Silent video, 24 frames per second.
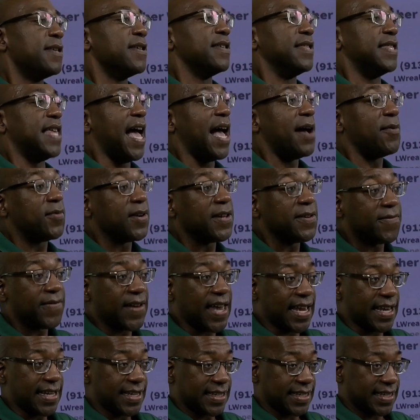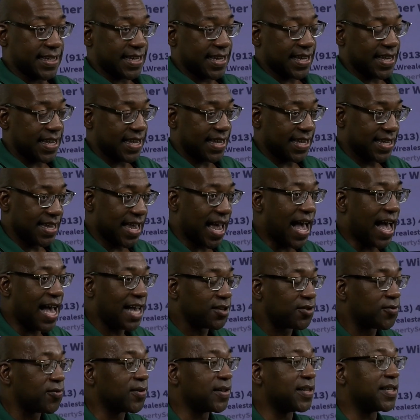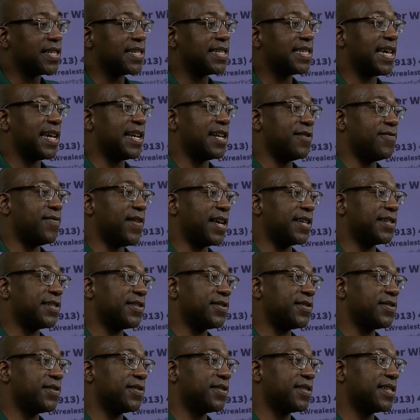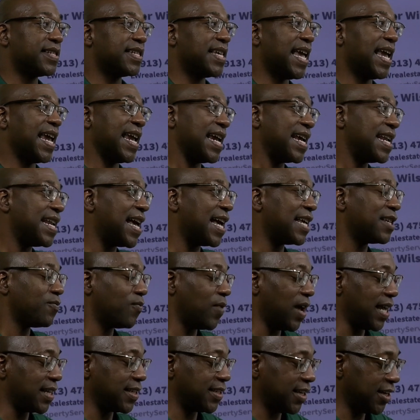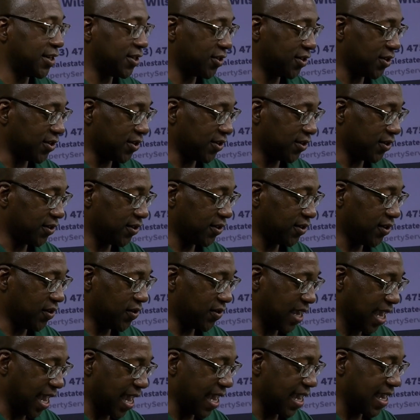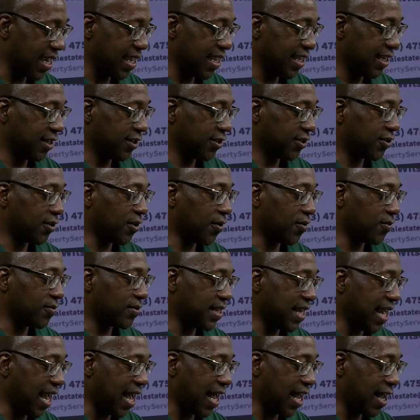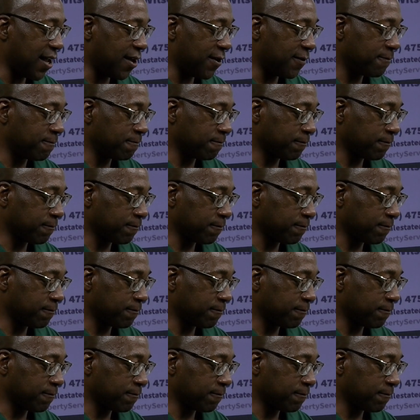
that we face as real estate investors and as practitioners, okay? So now,